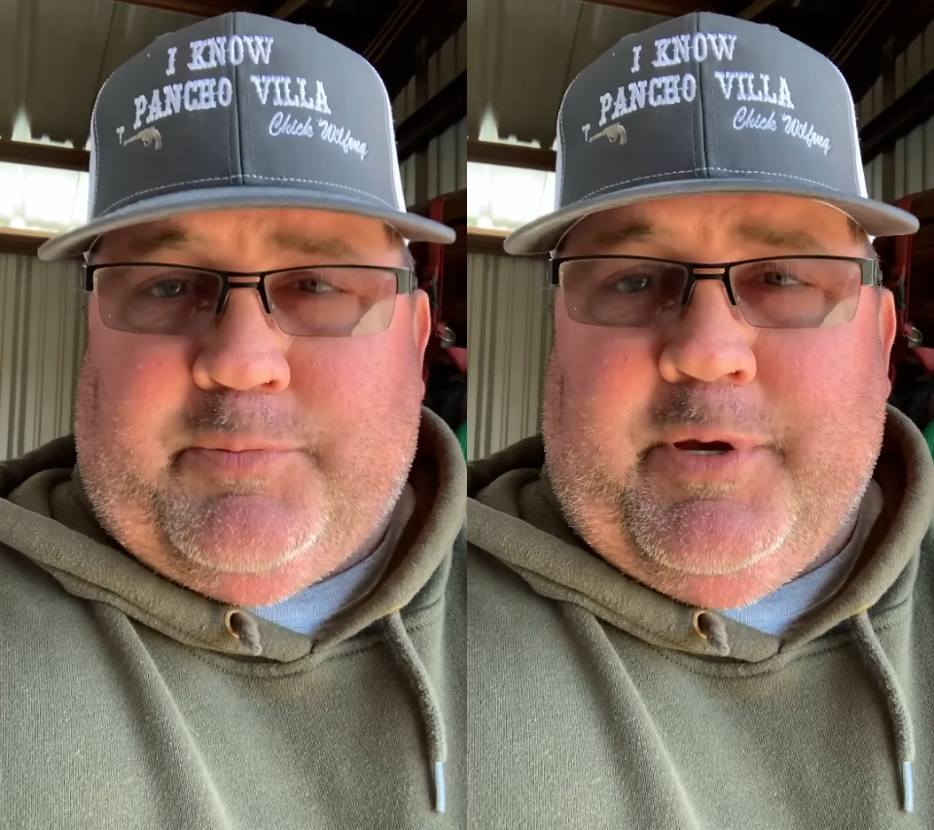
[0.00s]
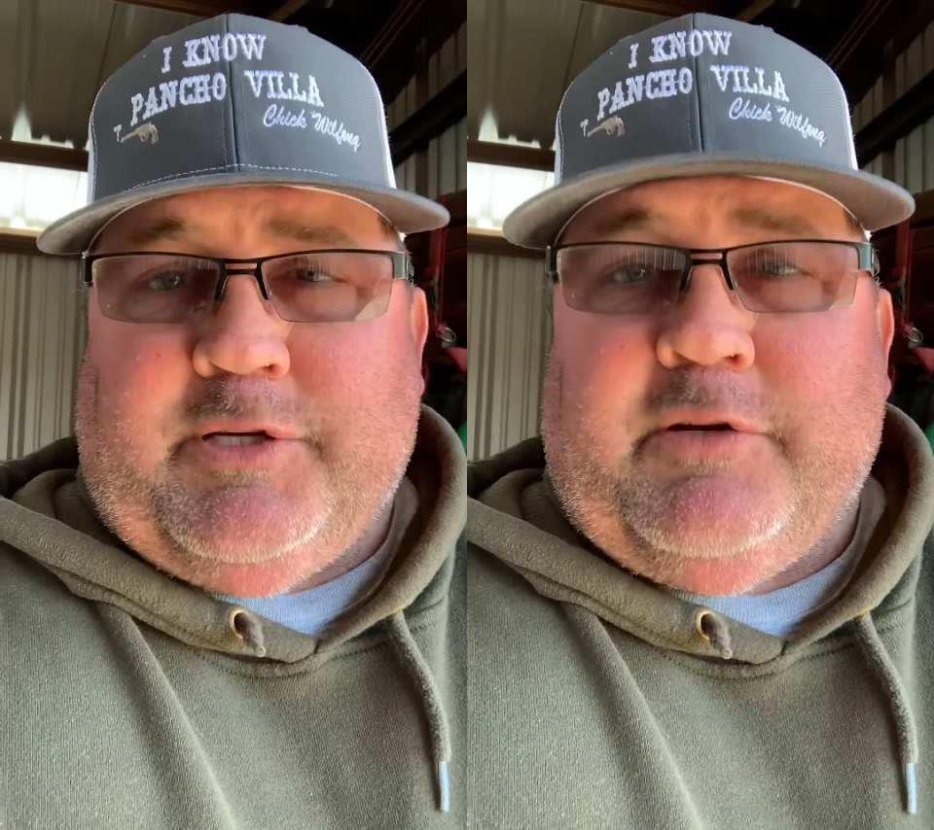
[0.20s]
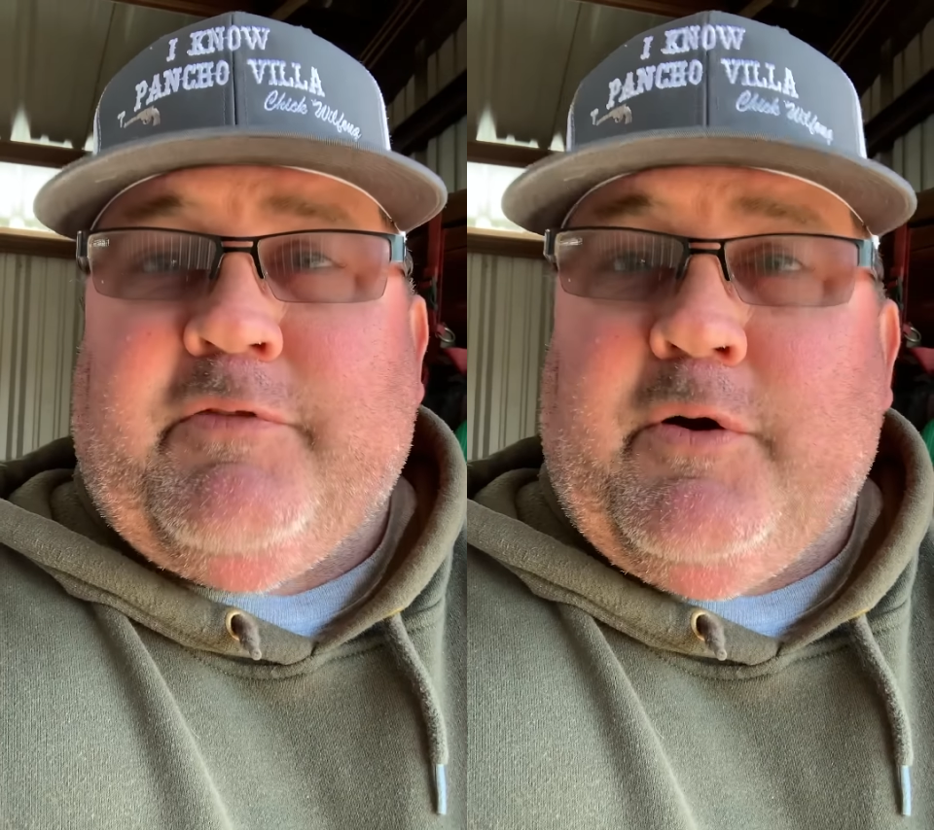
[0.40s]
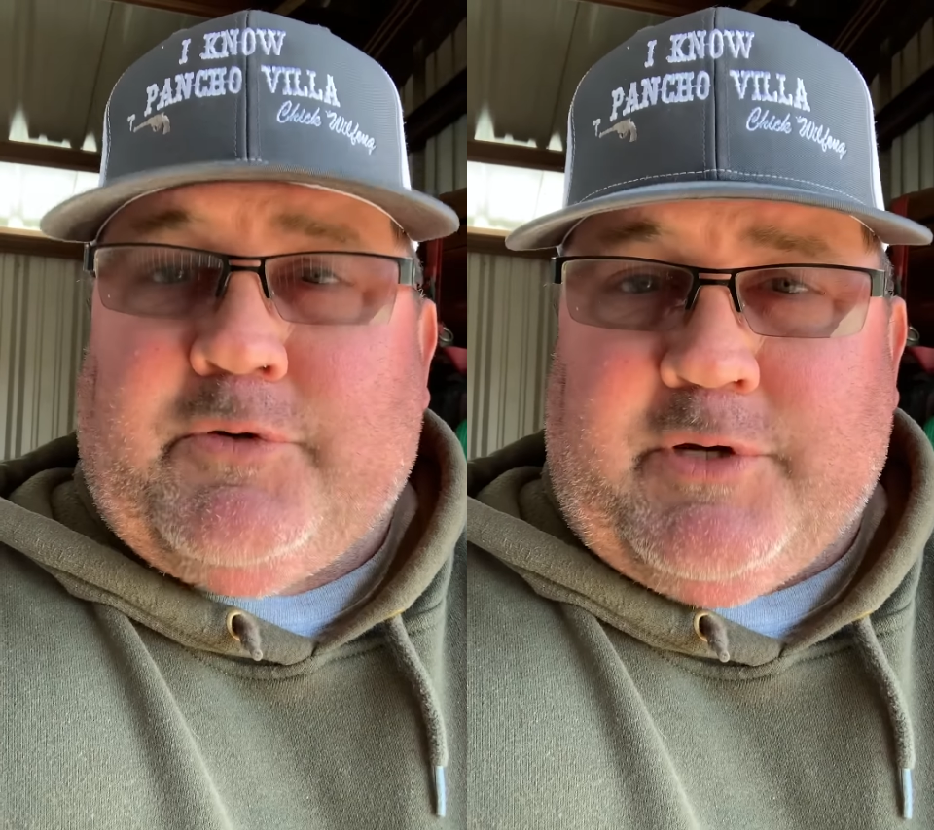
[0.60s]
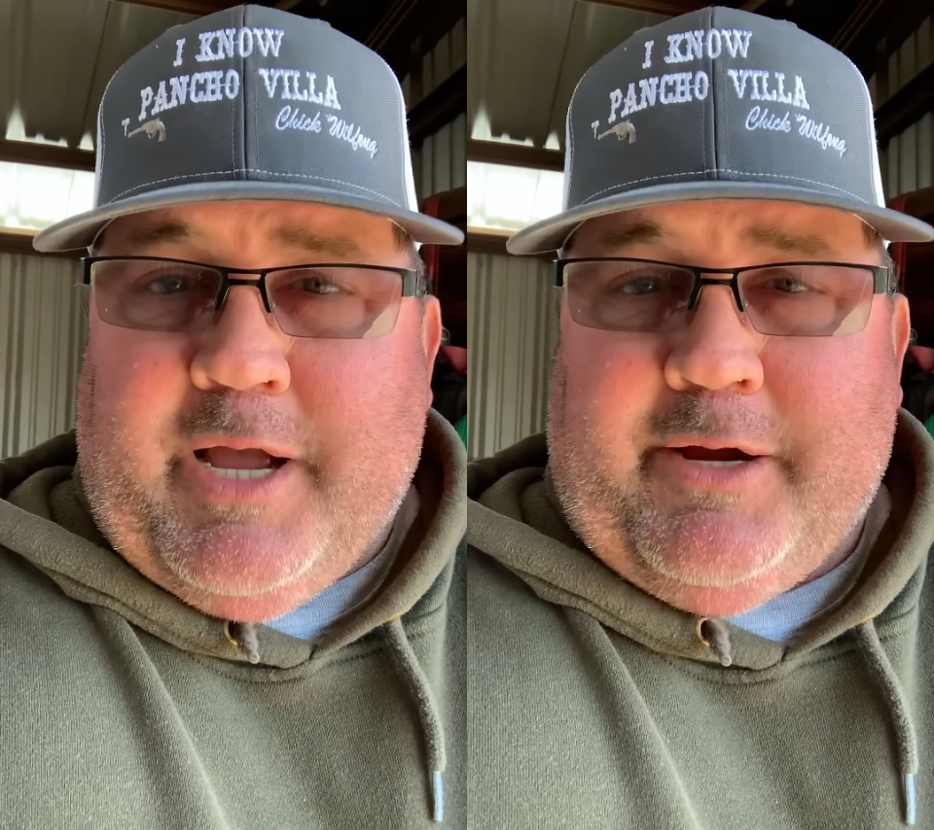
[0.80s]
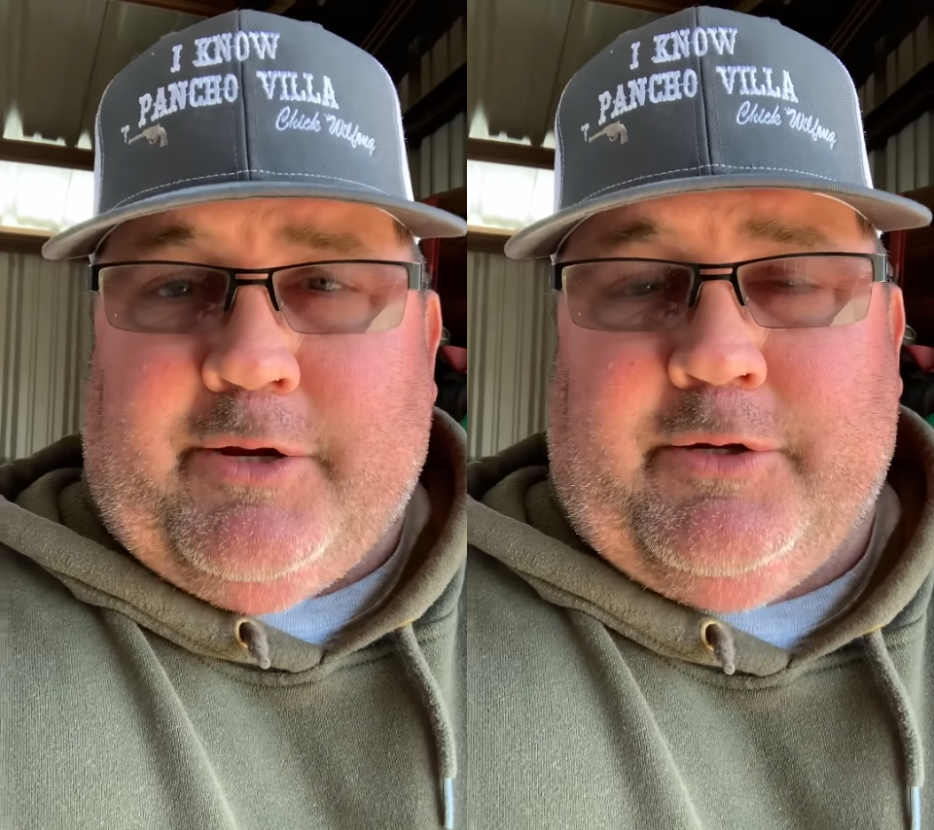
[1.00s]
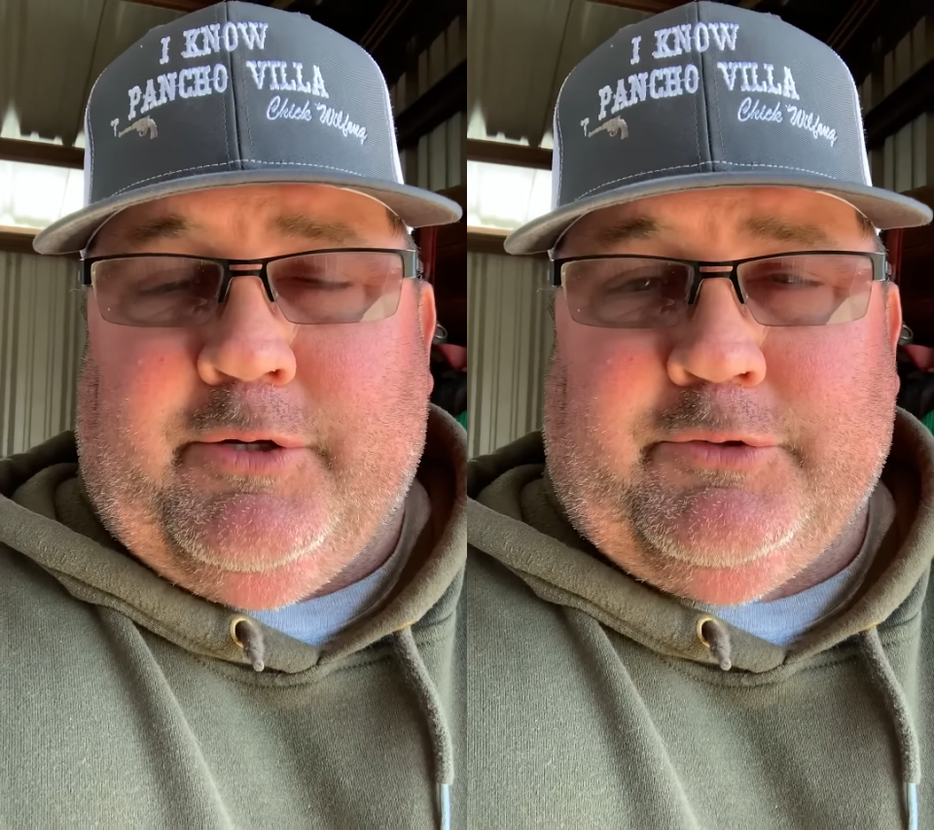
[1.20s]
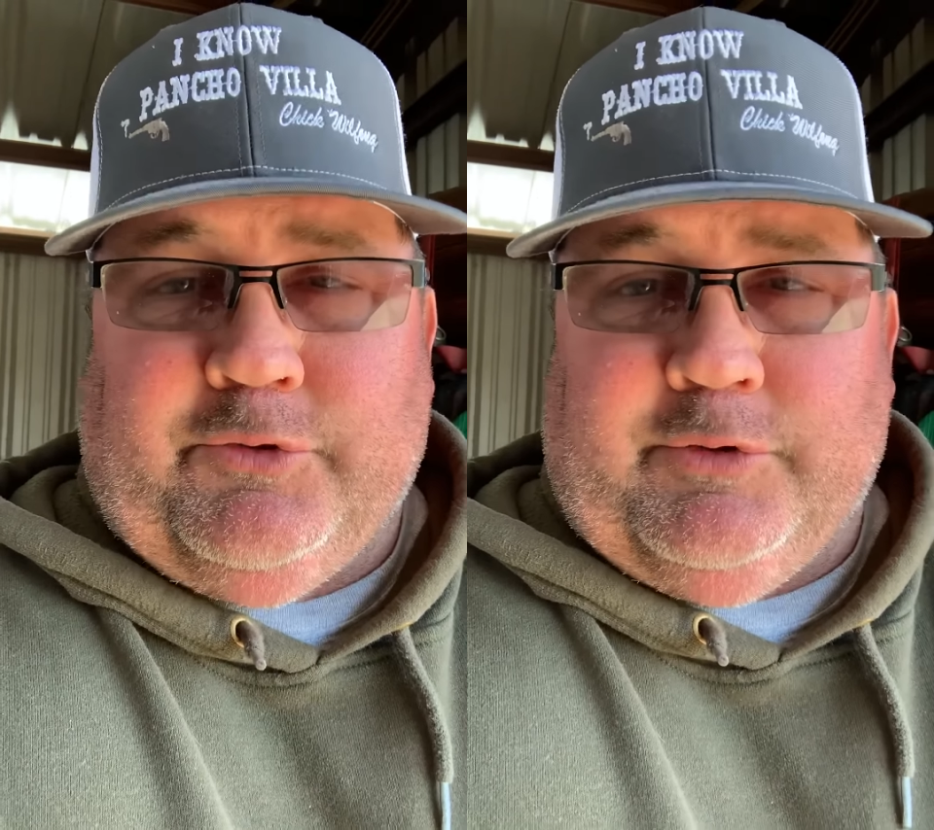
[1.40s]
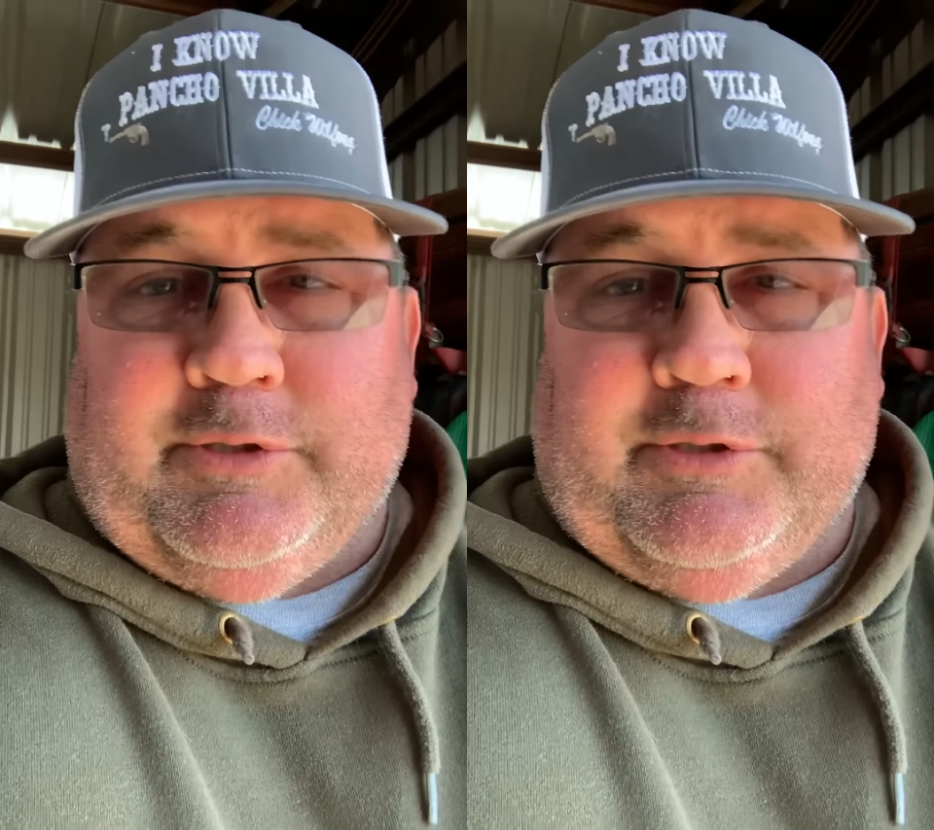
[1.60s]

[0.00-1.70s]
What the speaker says: especially folks in agriculture.